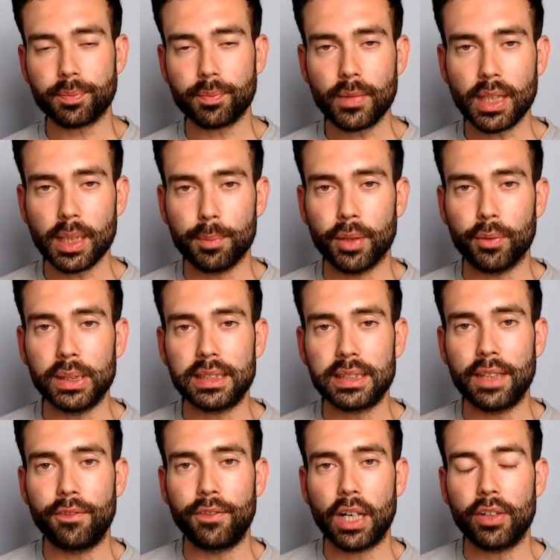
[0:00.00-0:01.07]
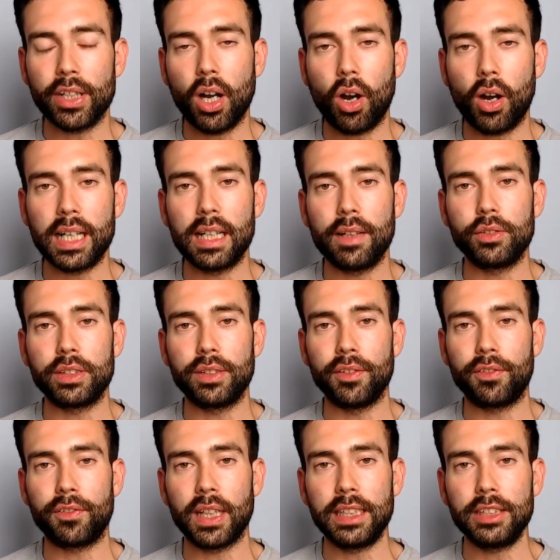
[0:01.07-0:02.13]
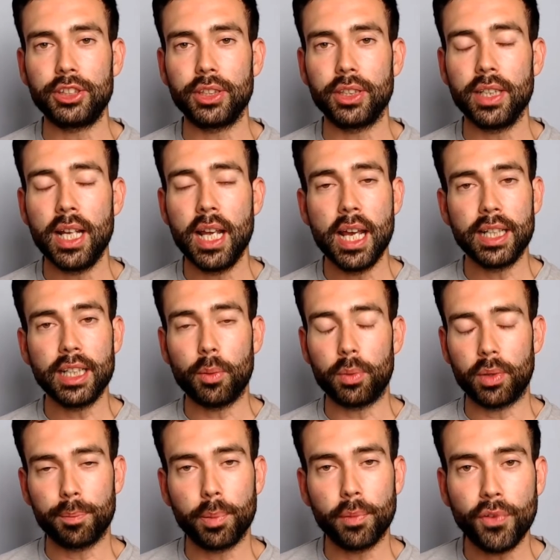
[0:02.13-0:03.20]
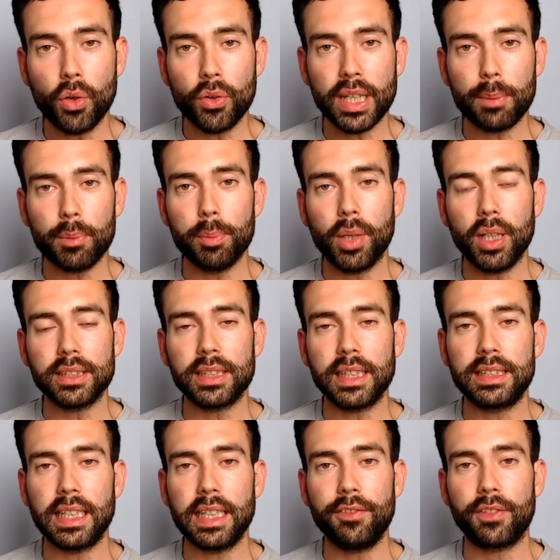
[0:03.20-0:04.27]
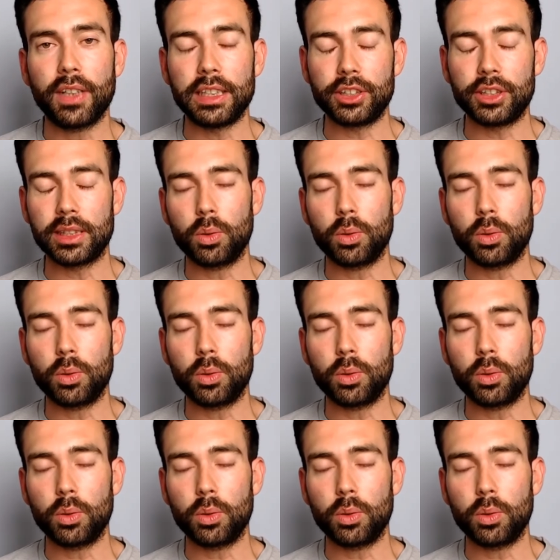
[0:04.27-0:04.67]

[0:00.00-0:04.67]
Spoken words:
But if we see very high levels of inflation, before then we might see deflation.